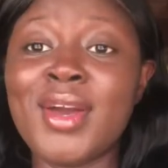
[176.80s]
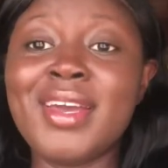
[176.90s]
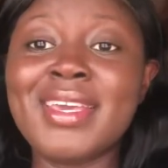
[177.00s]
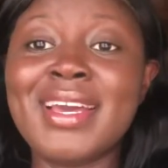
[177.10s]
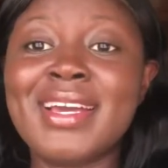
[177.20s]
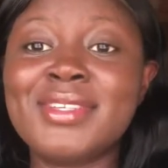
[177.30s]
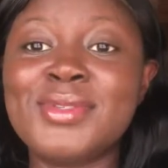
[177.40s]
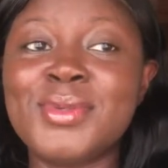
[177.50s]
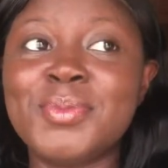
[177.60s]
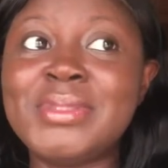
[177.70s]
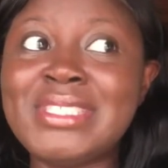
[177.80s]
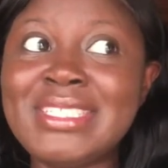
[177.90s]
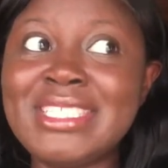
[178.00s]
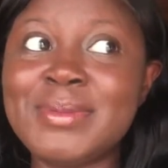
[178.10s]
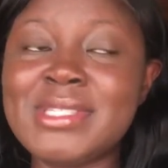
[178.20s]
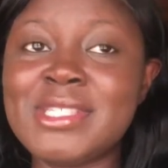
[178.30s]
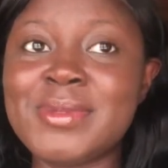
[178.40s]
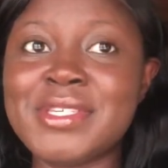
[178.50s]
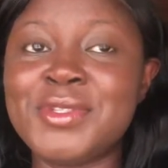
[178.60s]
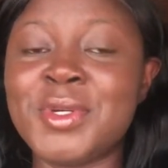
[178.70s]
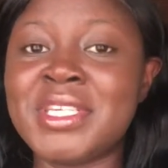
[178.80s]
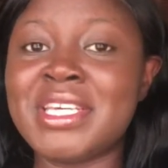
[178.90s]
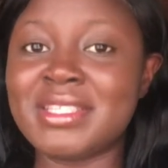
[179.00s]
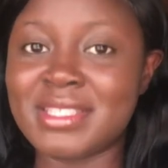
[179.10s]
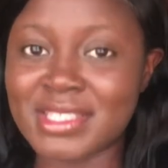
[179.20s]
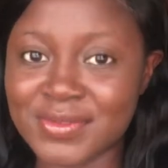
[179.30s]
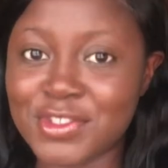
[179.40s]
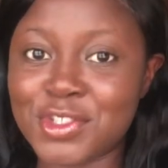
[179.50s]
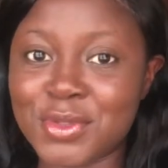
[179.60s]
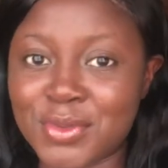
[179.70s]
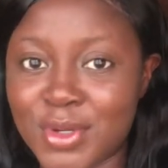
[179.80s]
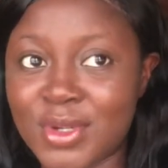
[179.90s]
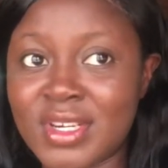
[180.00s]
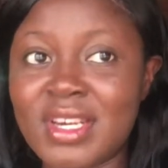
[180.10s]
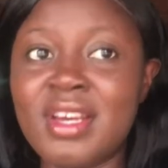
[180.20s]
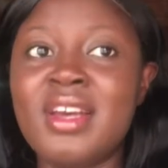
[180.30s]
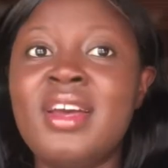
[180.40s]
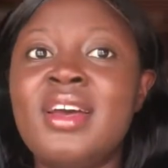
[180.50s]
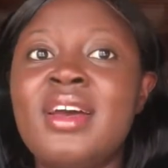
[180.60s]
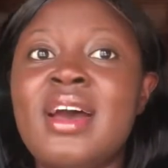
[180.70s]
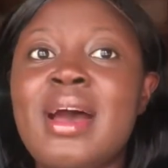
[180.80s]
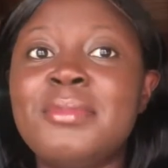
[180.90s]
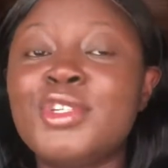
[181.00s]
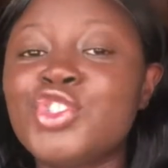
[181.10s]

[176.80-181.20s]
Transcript: Okay guys, so please don't get this video wrong. I'm not